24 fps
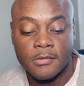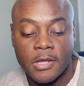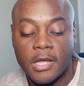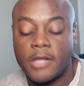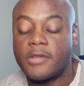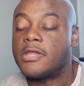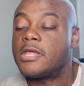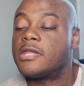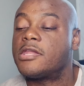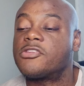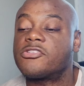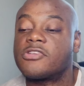
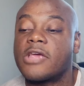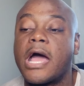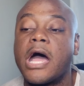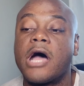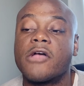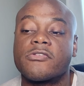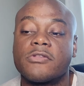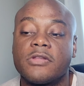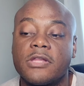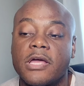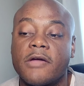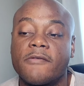And then the
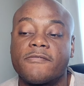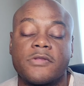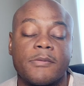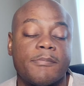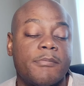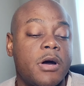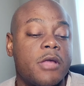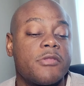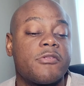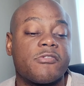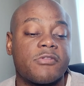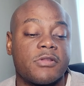child's left,
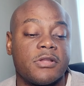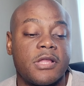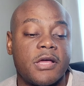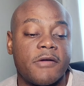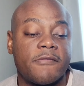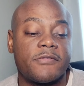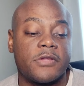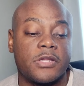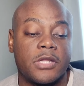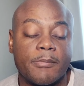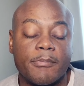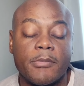the mother's
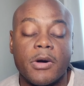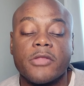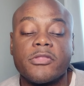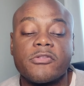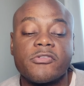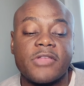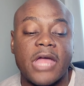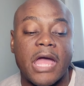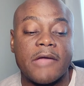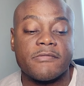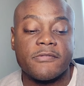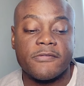left, and the
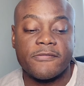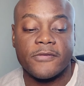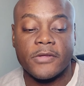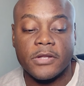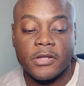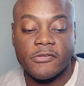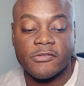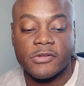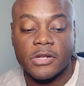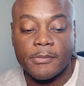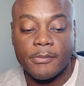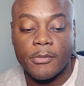mother's having
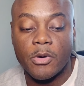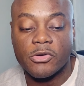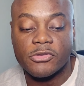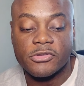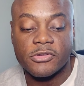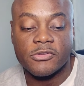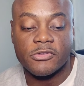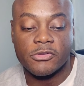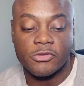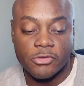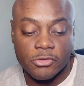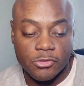feelings and
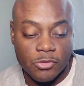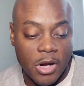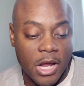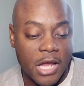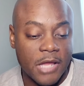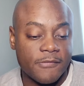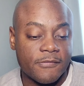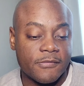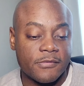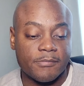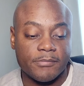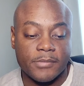emotions of
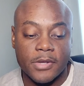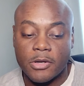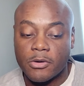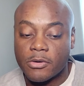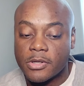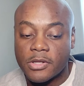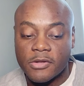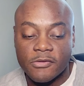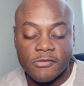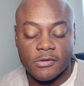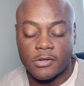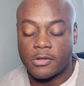strife and
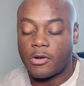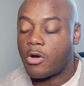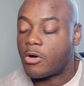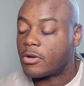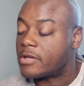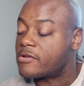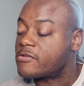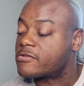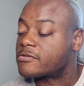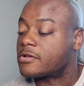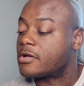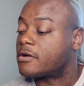bitterness and
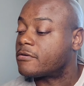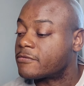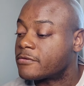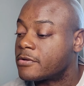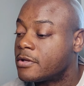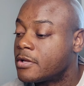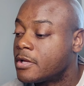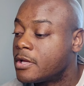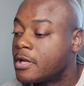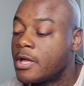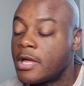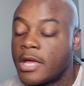all this stuff.